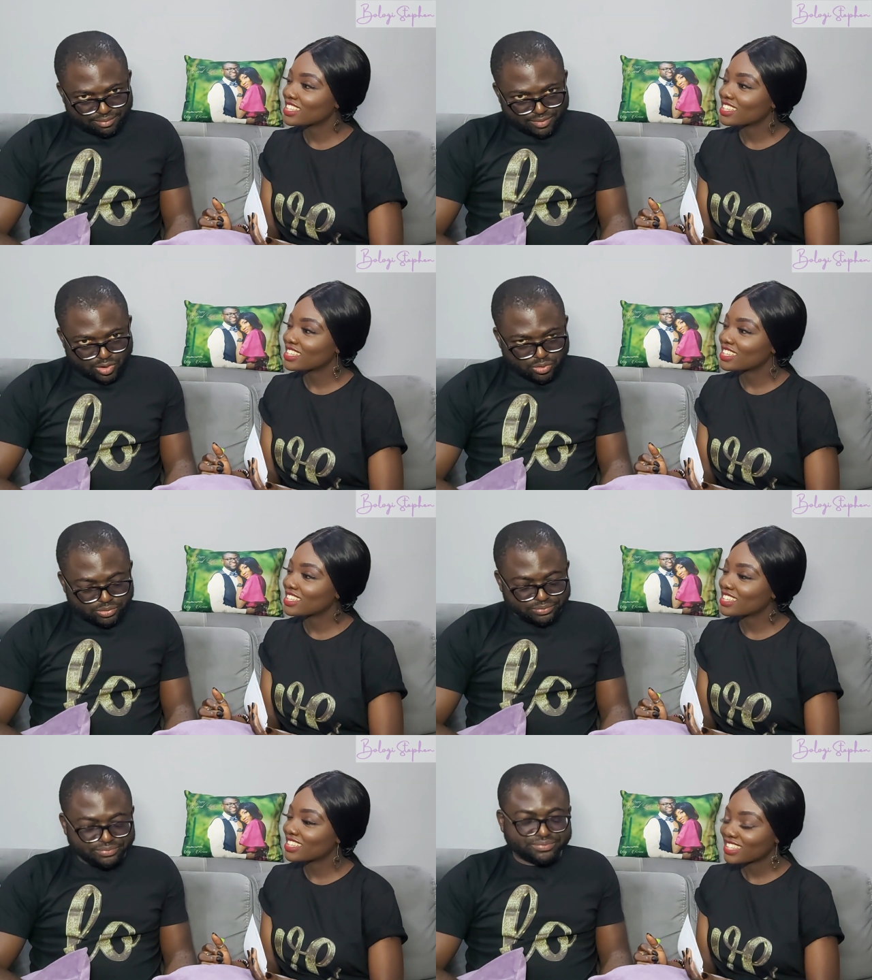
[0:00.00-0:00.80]
Speaker 1: No.
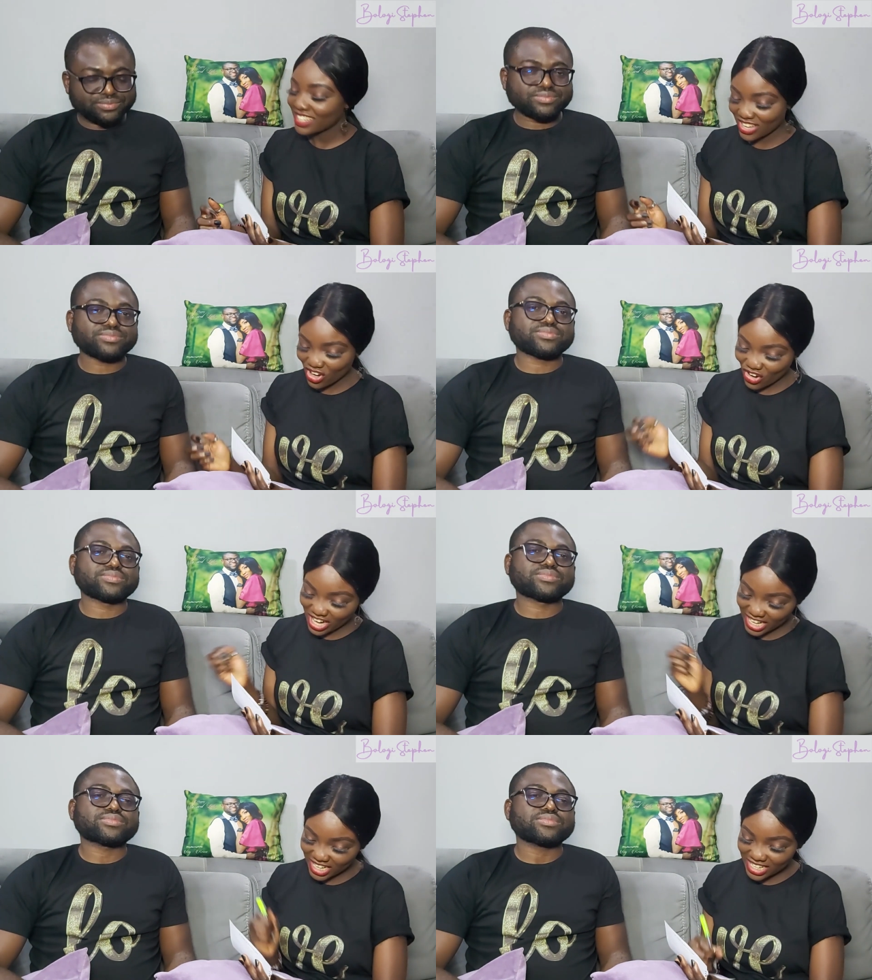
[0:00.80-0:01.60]

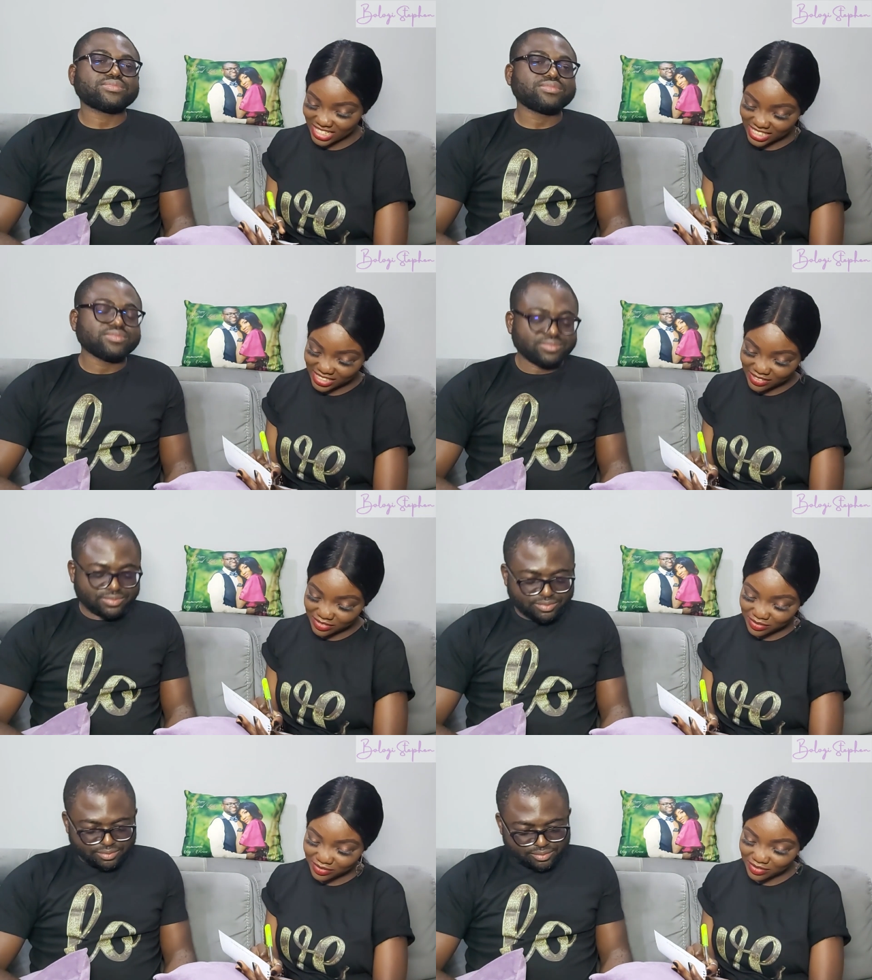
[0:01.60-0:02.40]
Correct.
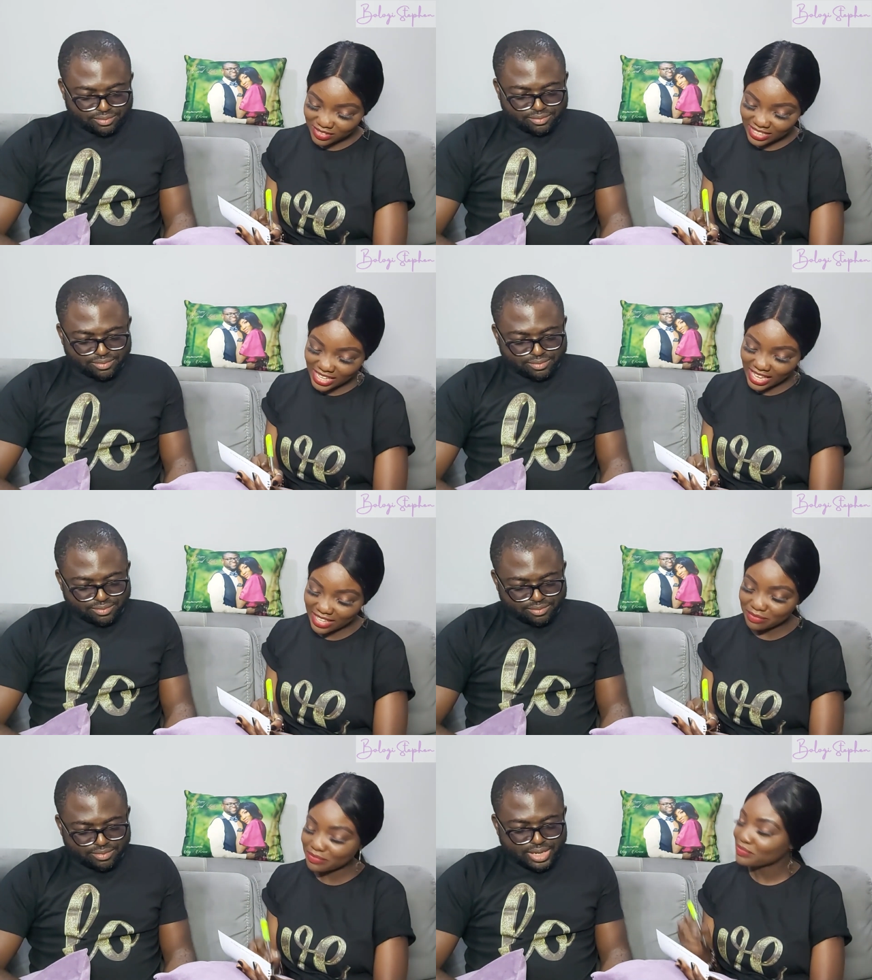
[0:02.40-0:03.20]

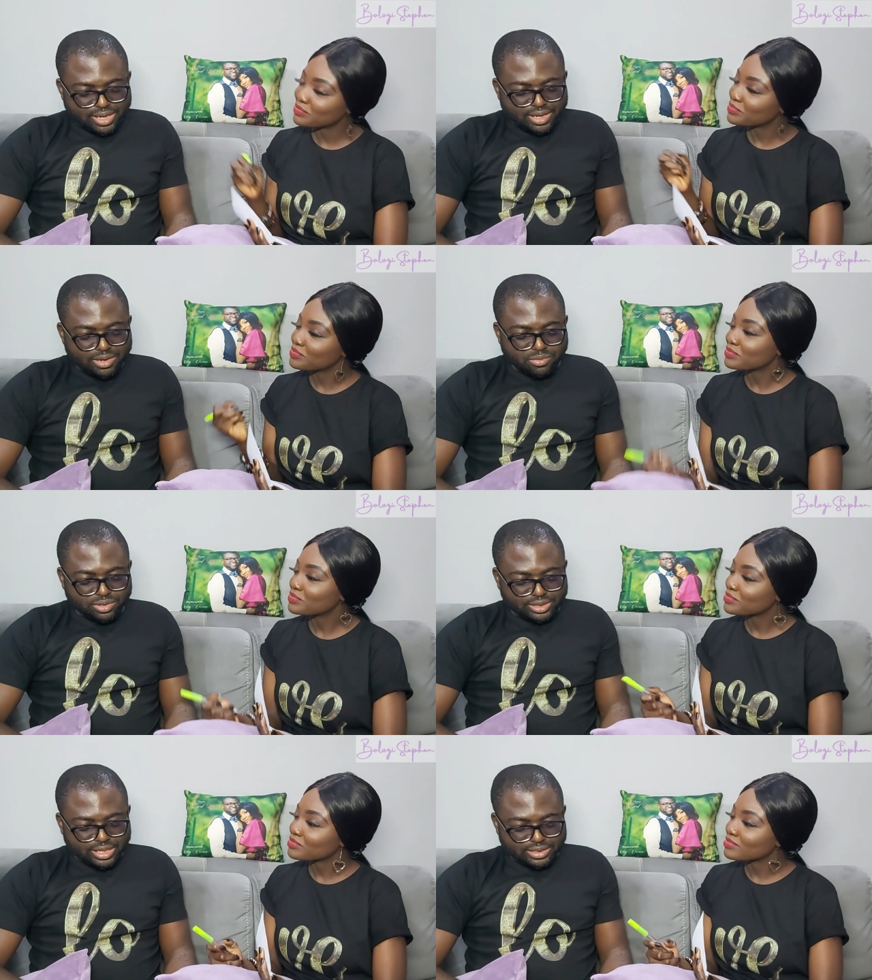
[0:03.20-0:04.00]
Yeah.
Speaker 2: In
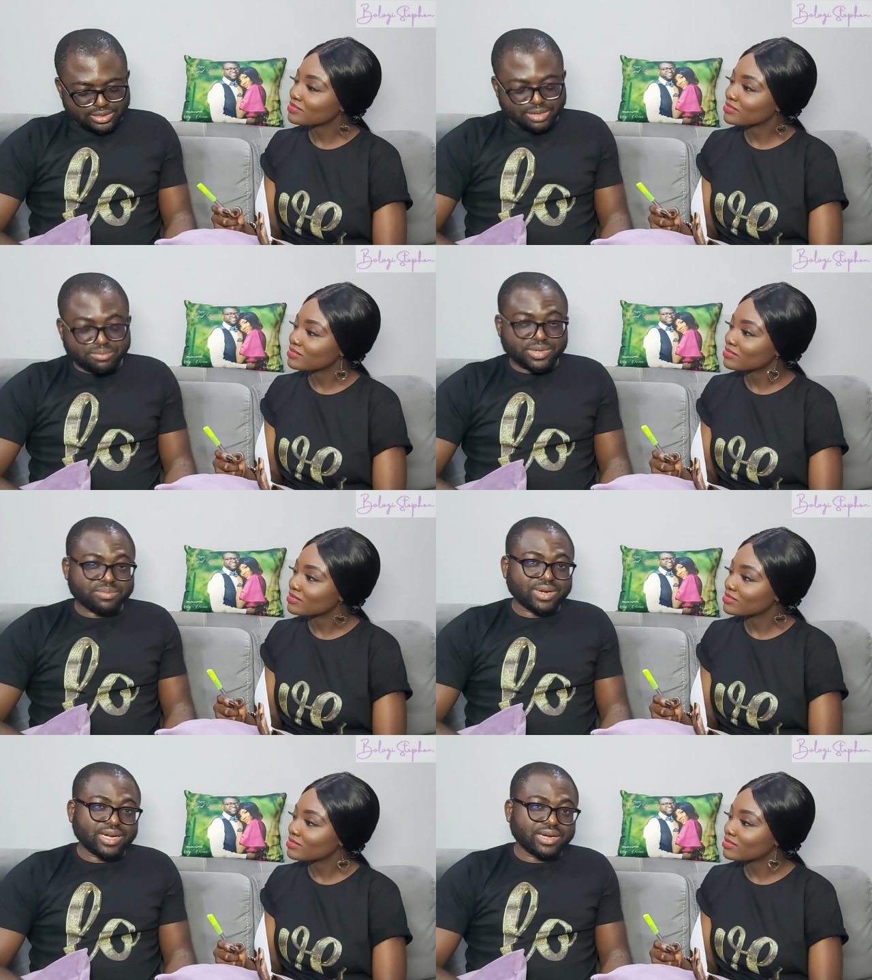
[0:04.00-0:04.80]
what class did I break
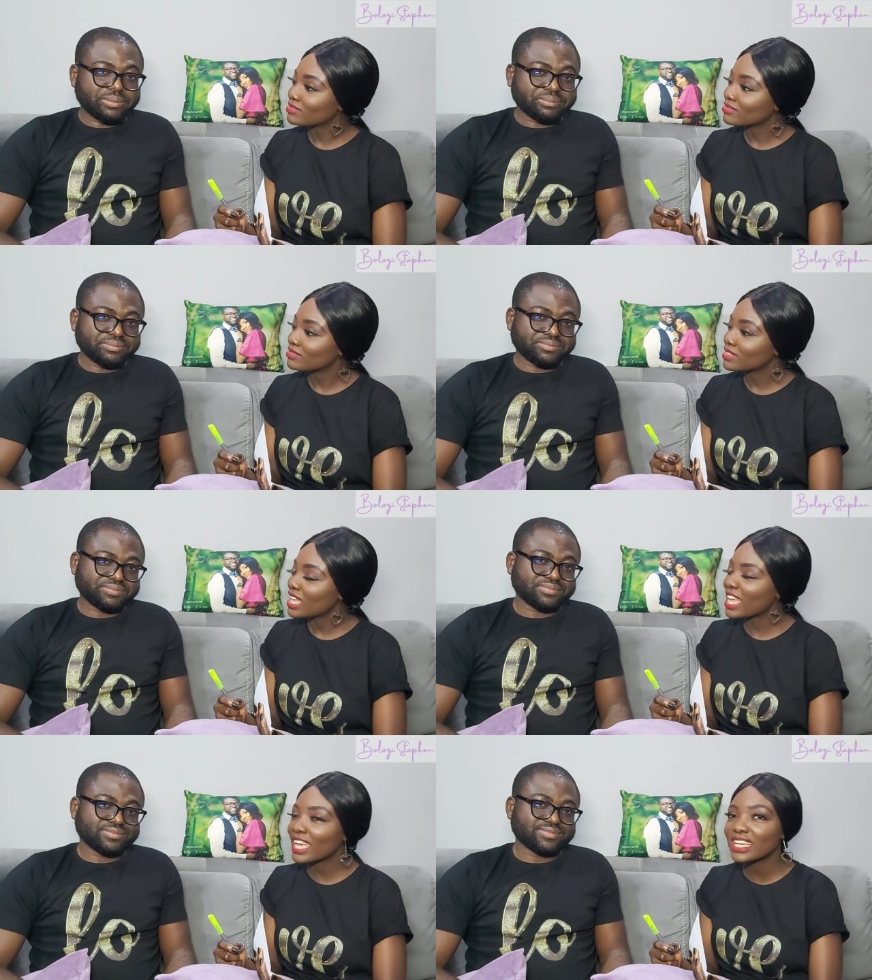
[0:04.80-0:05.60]
my arm?
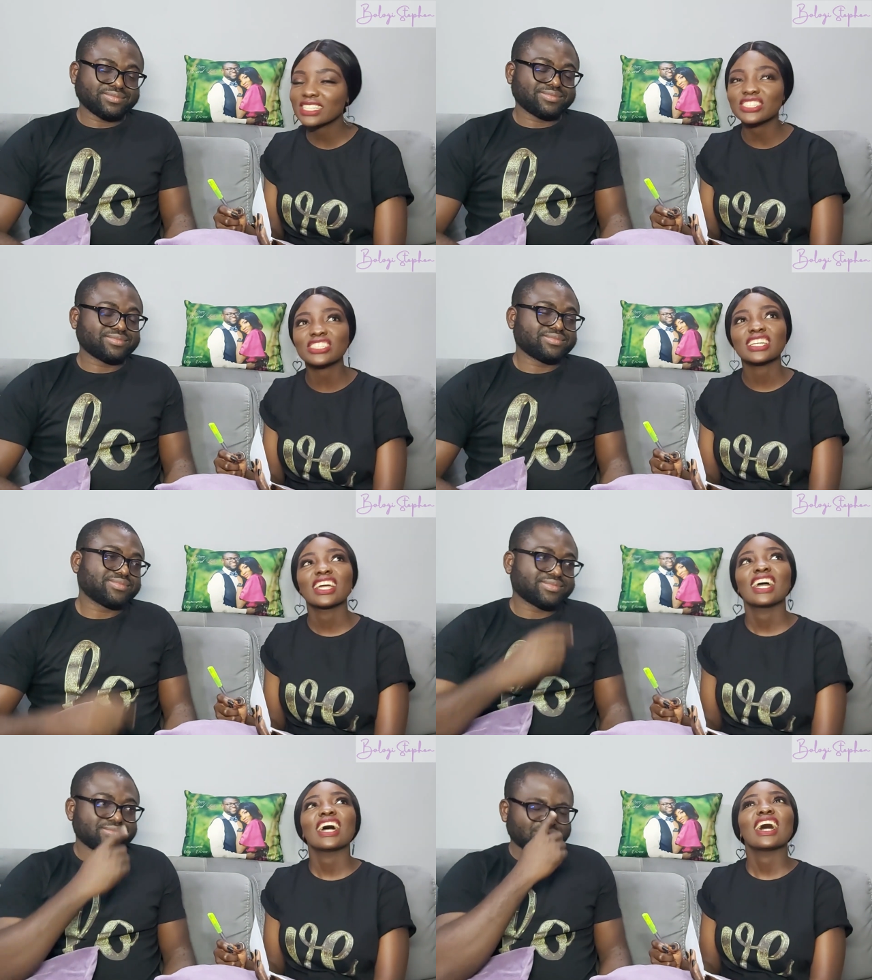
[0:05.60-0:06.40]
Speaker 1: Hey,
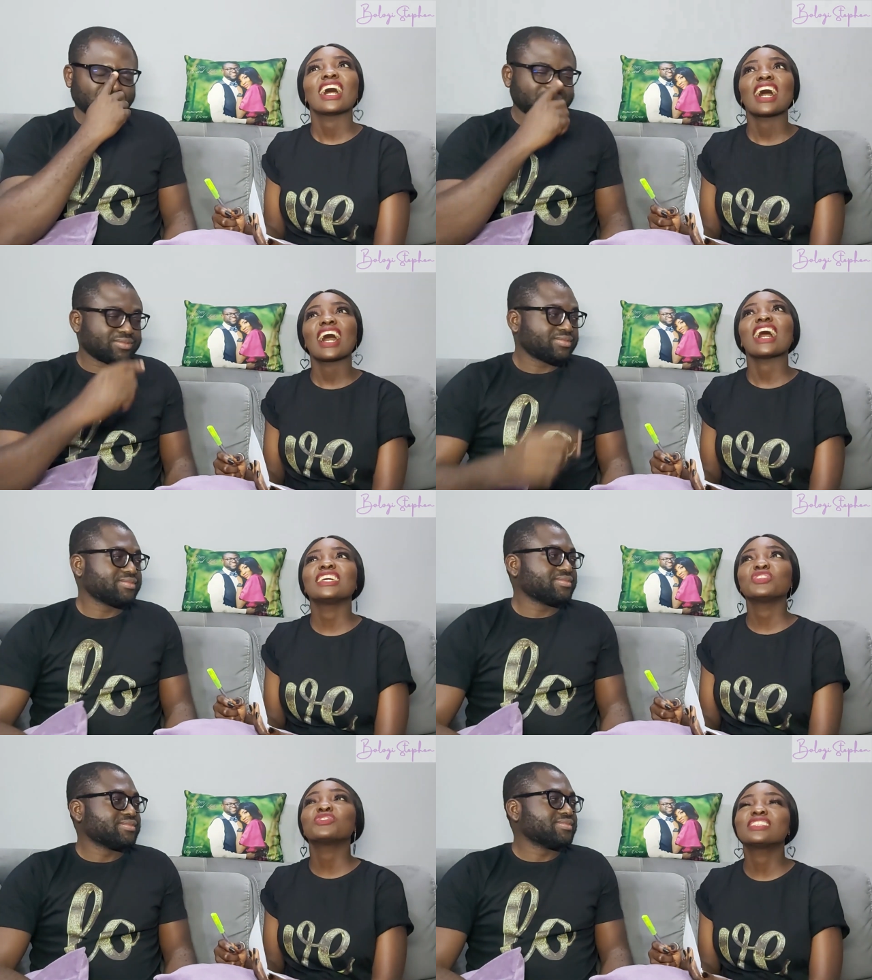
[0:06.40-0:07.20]
I
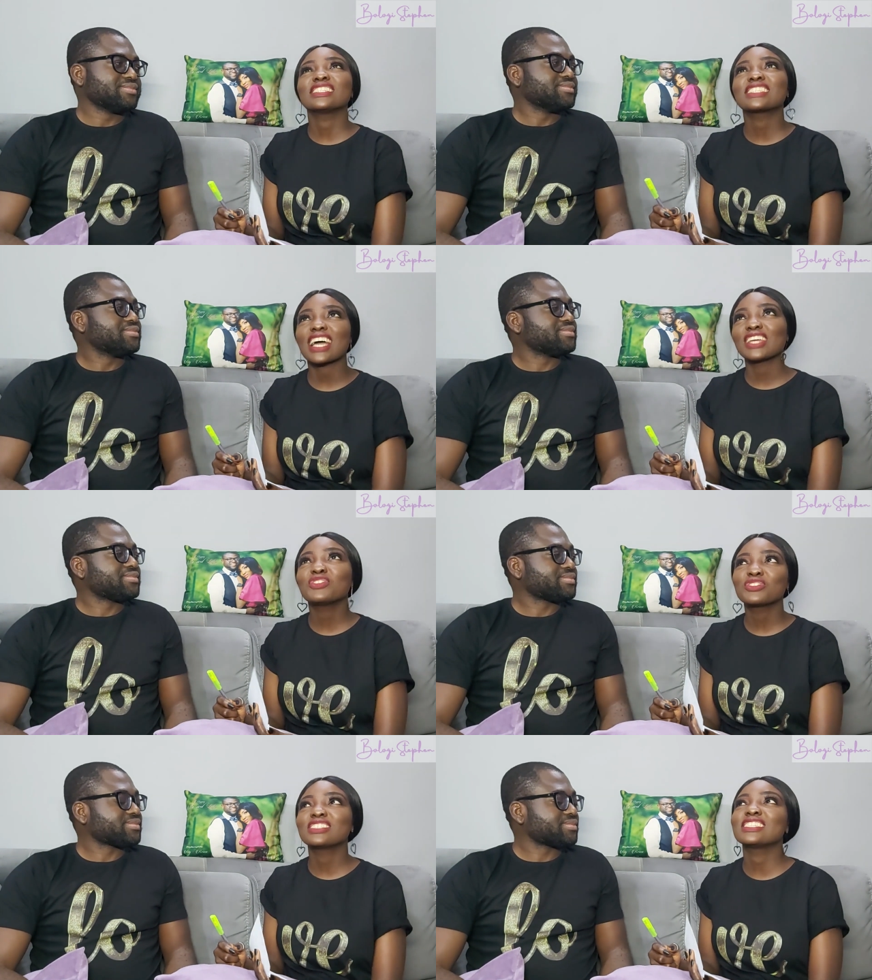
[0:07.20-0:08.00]
know this. I
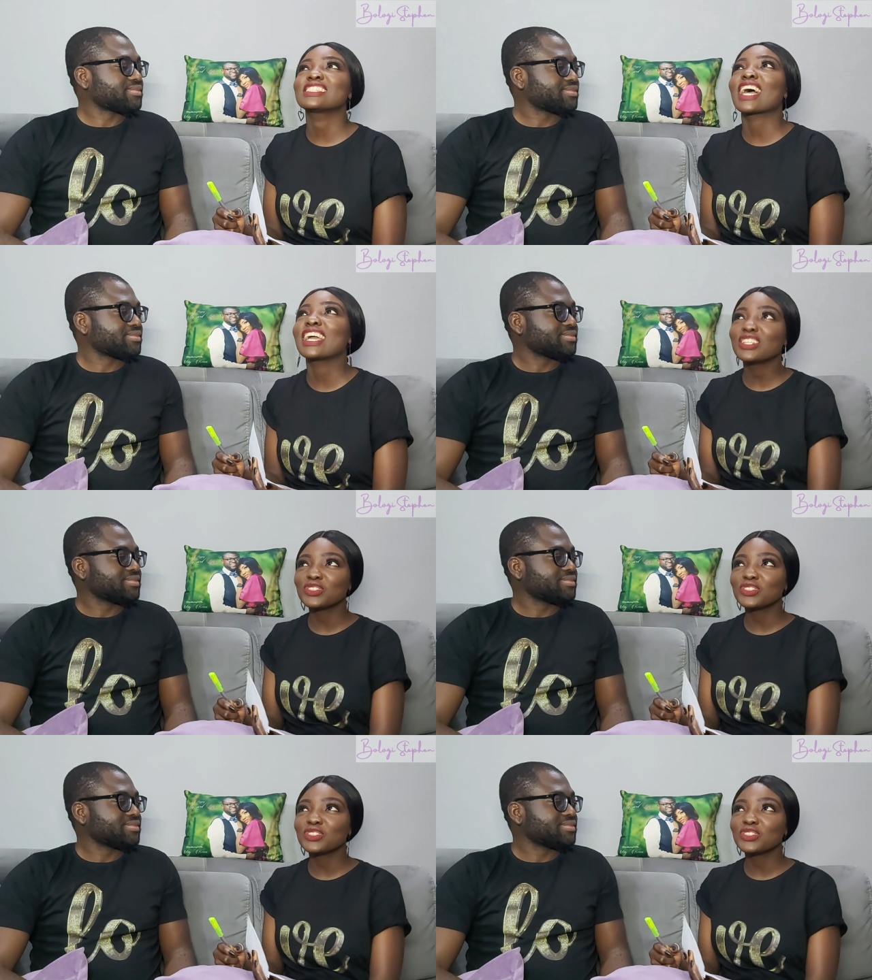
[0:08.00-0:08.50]
know this. I